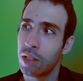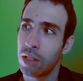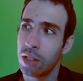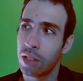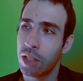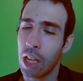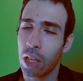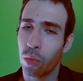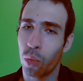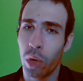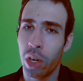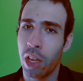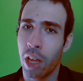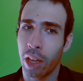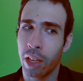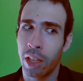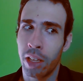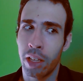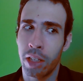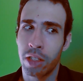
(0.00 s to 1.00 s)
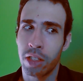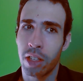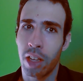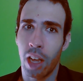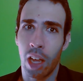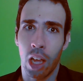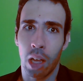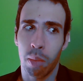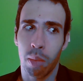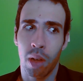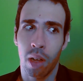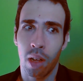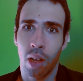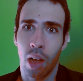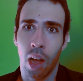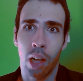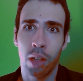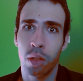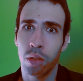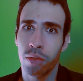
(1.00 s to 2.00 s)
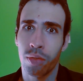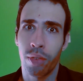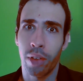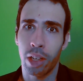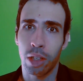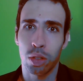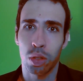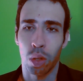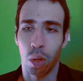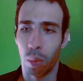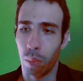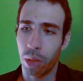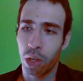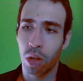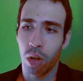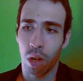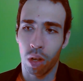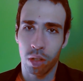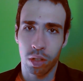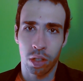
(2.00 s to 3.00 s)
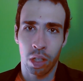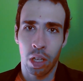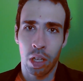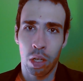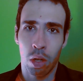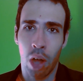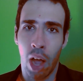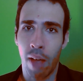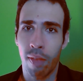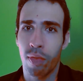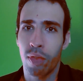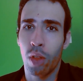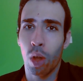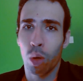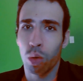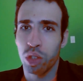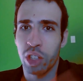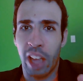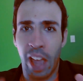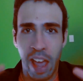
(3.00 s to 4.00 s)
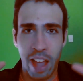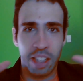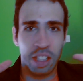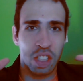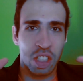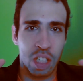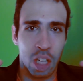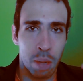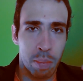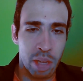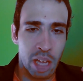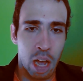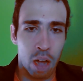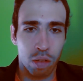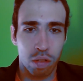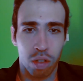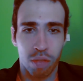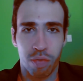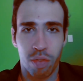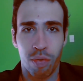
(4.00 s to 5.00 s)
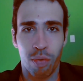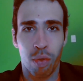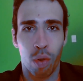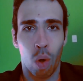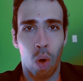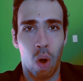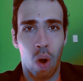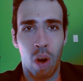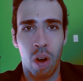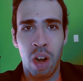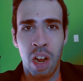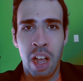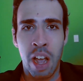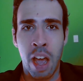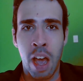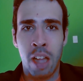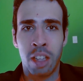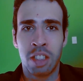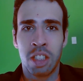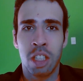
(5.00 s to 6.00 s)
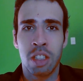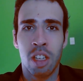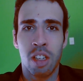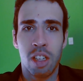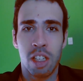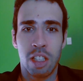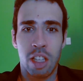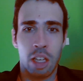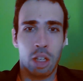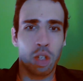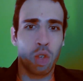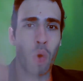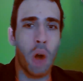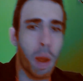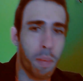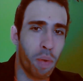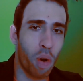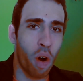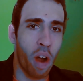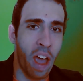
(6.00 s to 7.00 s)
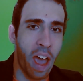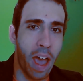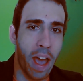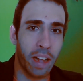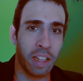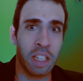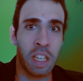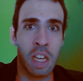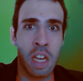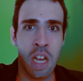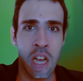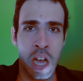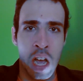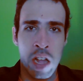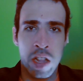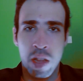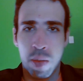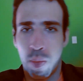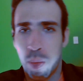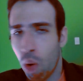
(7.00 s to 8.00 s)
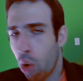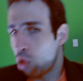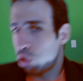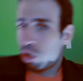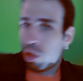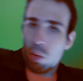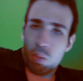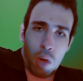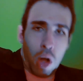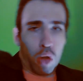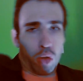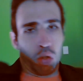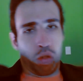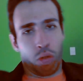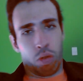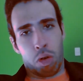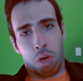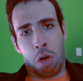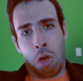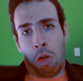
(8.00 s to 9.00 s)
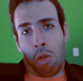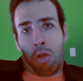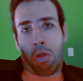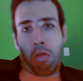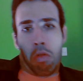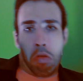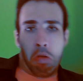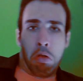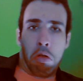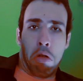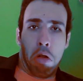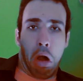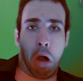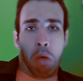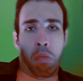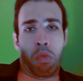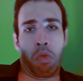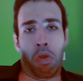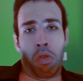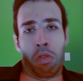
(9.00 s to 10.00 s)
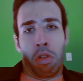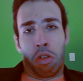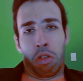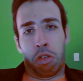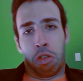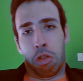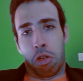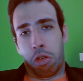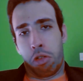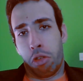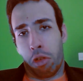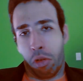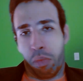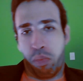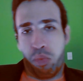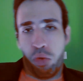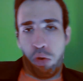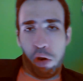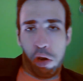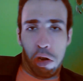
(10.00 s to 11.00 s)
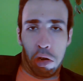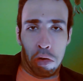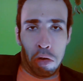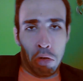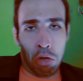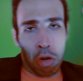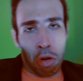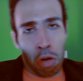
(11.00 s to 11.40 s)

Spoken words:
Is that really a kid's game? I don't think so, because you have those hands coming out of the floor and suddenly they grab your head and the boss come out and I'm gonna suck your brain.